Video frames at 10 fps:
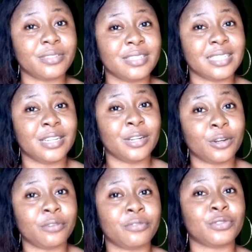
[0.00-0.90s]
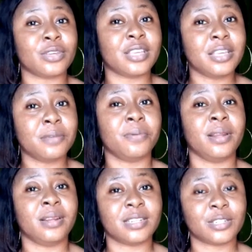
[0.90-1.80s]
is enough to keep
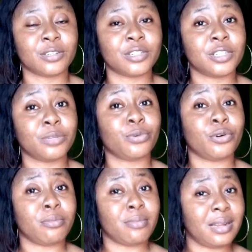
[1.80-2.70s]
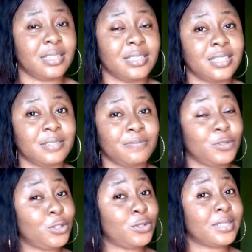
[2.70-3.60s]
a relationship or marriage?
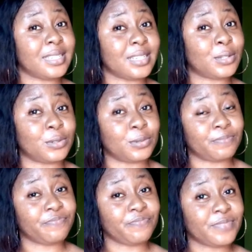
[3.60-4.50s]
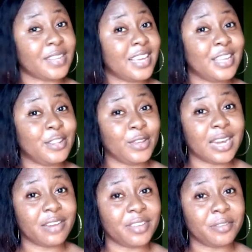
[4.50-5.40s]
Do you think so? Do
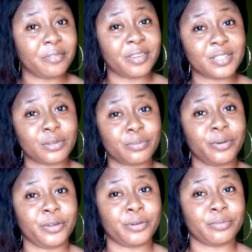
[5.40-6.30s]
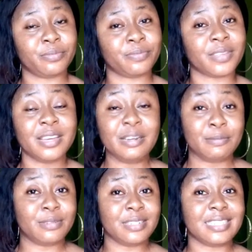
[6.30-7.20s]
you have a different opinion?
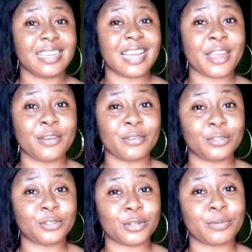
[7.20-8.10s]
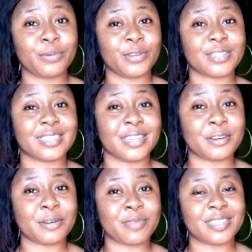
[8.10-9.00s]
Please, can you drop yours in the
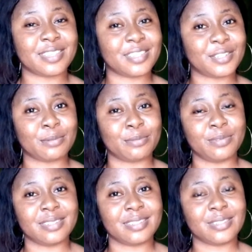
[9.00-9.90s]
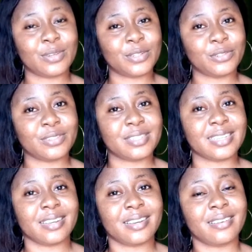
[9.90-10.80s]
comment section, please? What do you
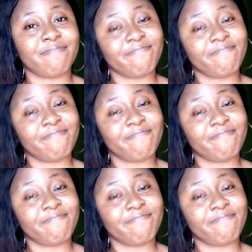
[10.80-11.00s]
think?